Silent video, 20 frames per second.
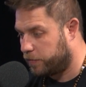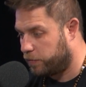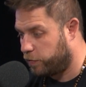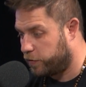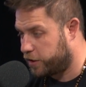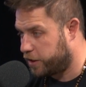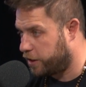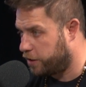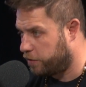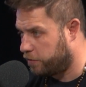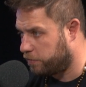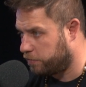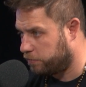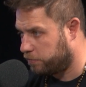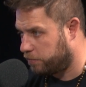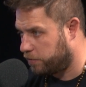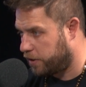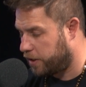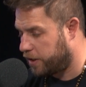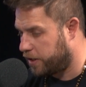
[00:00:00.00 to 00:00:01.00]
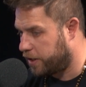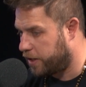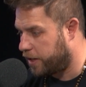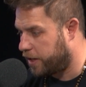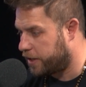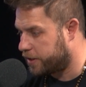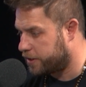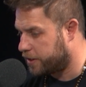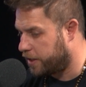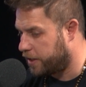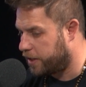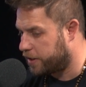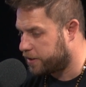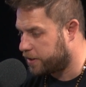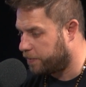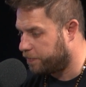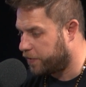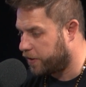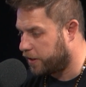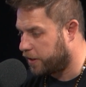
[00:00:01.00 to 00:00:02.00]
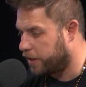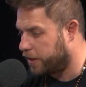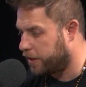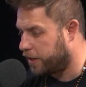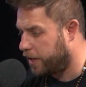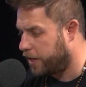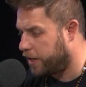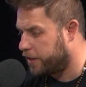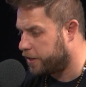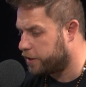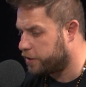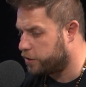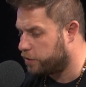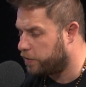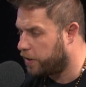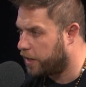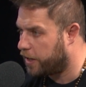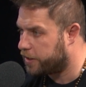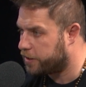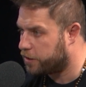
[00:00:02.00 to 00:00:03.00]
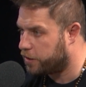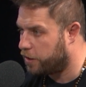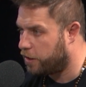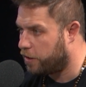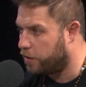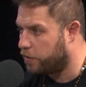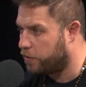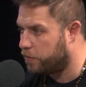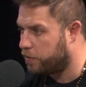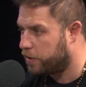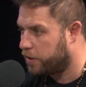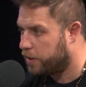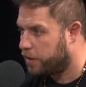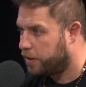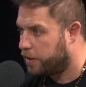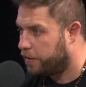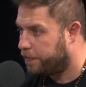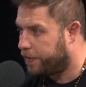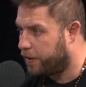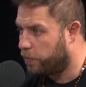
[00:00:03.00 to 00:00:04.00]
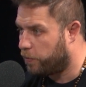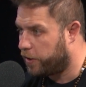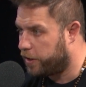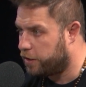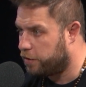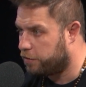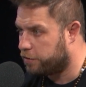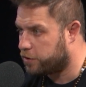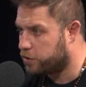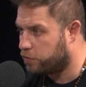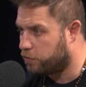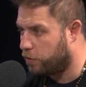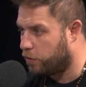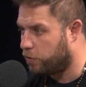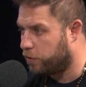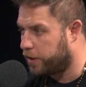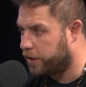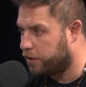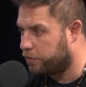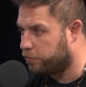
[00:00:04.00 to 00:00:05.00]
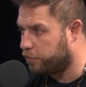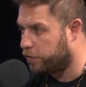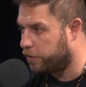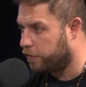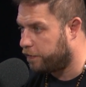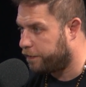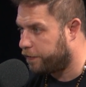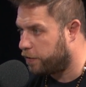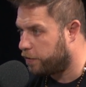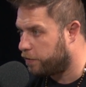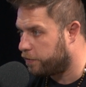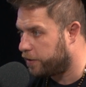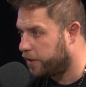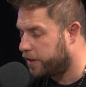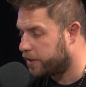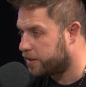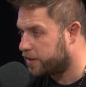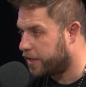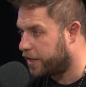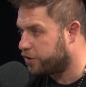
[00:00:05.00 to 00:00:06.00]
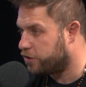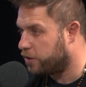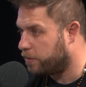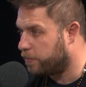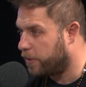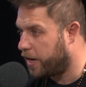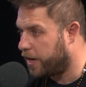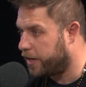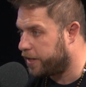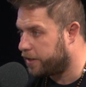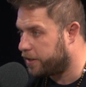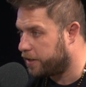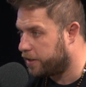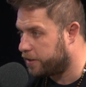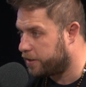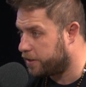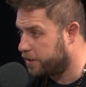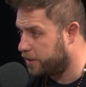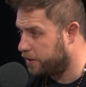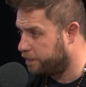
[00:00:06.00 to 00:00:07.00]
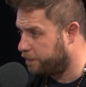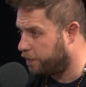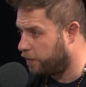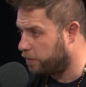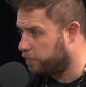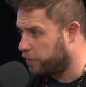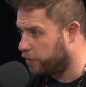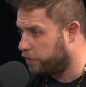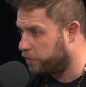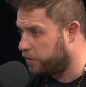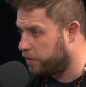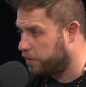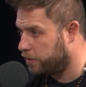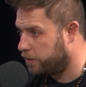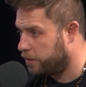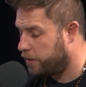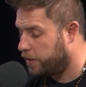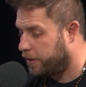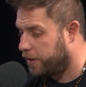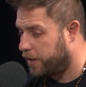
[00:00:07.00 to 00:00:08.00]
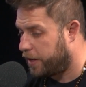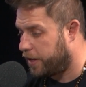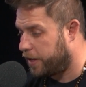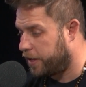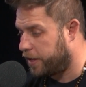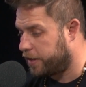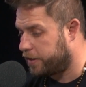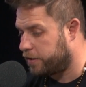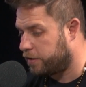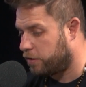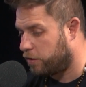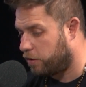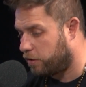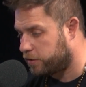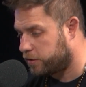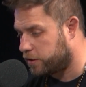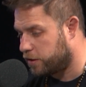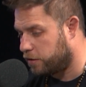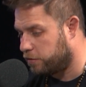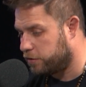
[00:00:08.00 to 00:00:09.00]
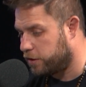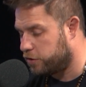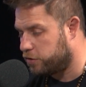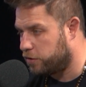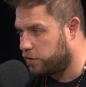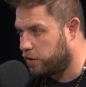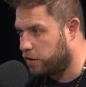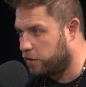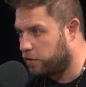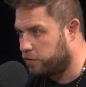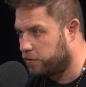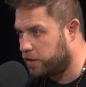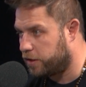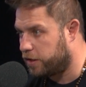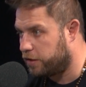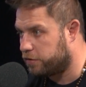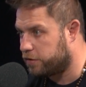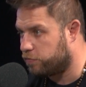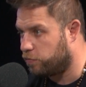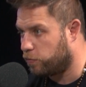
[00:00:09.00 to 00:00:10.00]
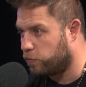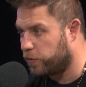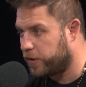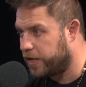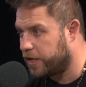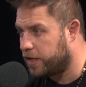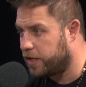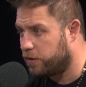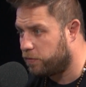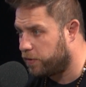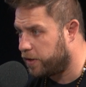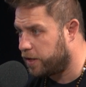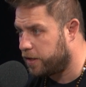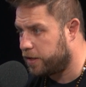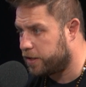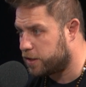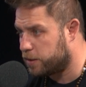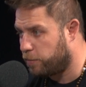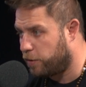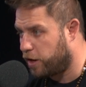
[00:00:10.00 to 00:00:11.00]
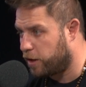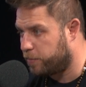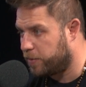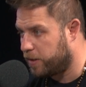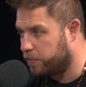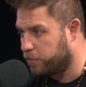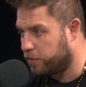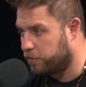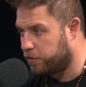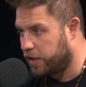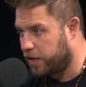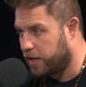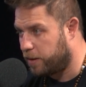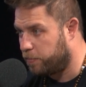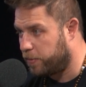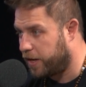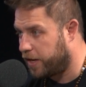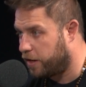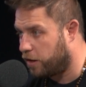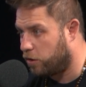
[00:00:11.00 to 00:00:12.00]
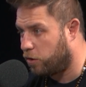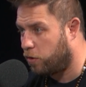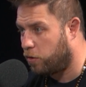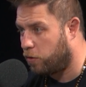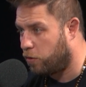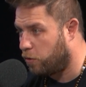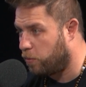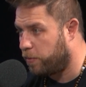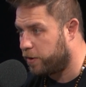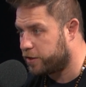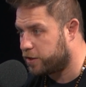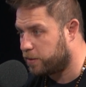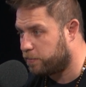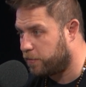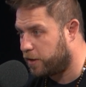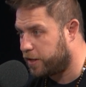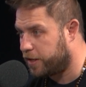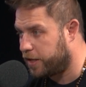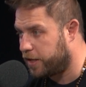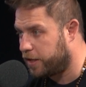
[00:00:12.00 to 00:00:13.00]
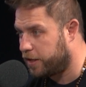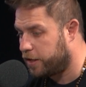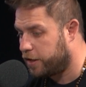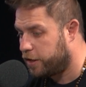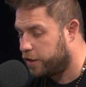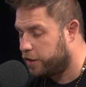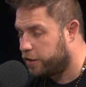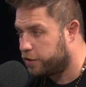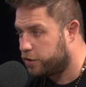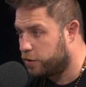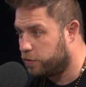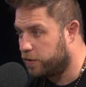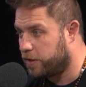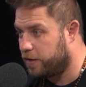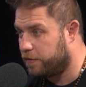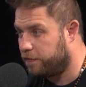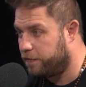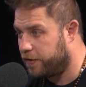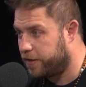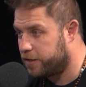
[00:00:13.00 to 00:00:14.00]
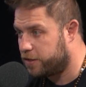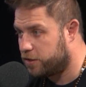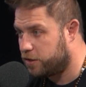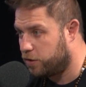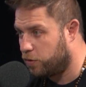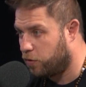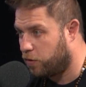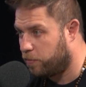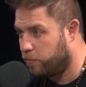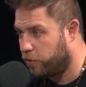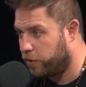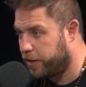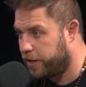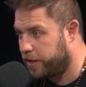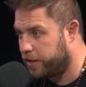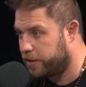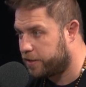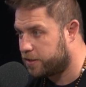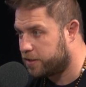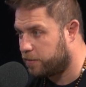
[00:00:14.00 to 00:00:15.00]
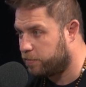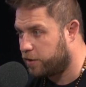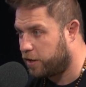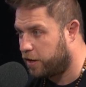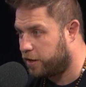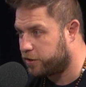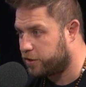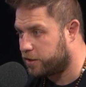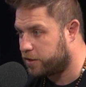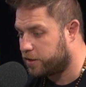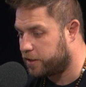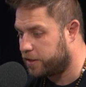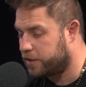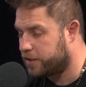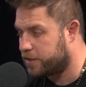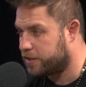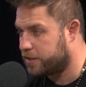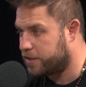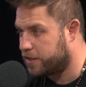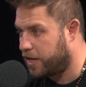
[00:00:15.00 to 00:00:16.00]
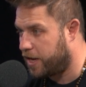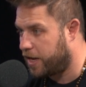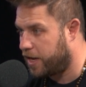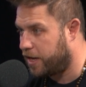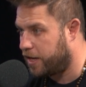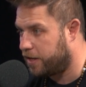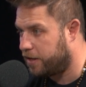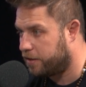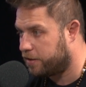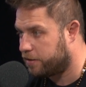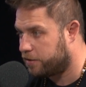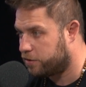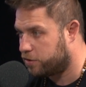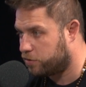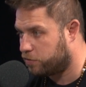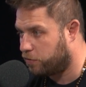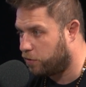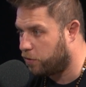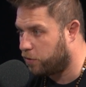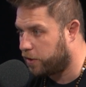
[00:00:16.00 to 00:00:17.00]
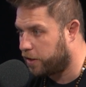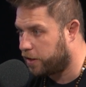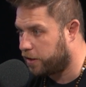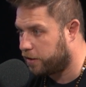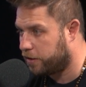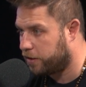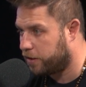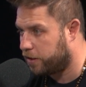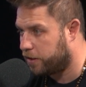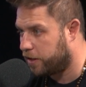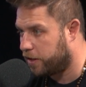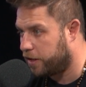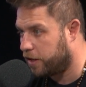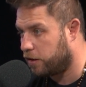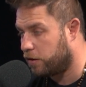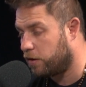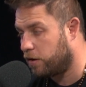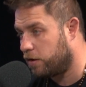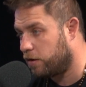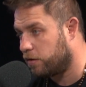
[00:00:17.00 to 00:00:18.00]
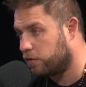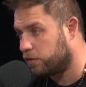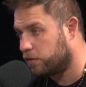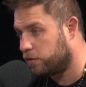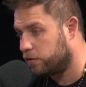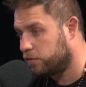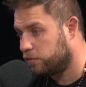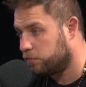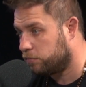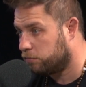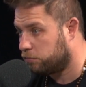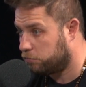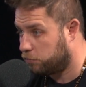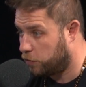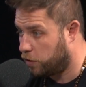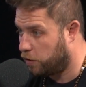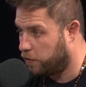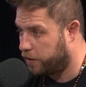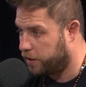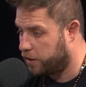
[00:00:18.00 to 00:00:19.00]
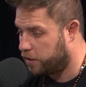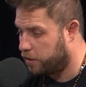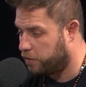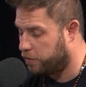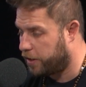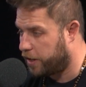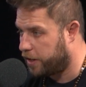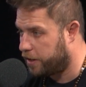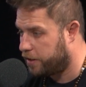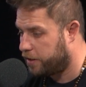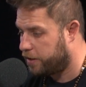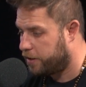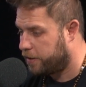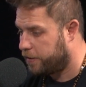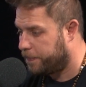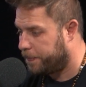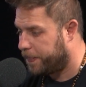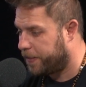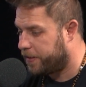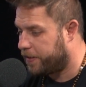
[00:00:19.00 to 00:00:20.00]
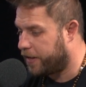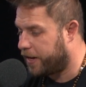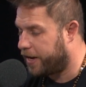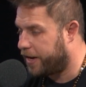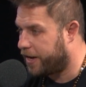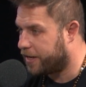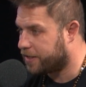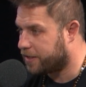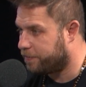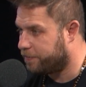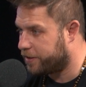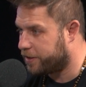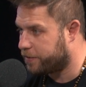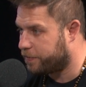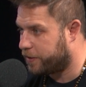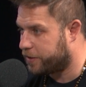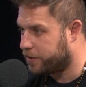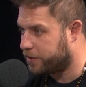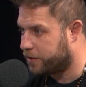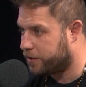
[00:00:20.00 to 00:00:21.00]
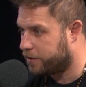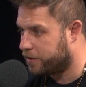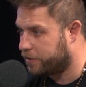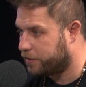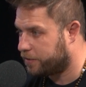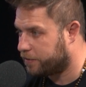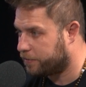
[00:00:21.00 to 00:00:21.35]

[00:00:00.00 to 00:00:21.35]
Which they do. And then I say something like, hey, did you guys know that when you're scrolling through your phone, it sets your mind into default mode? And also, did you know that there's really, really smart people that get paid a whole bunch of money to convince your brain subconsciously to stay scrolling? And then they go, oh, no, I didn't know that. Then I ask them this question.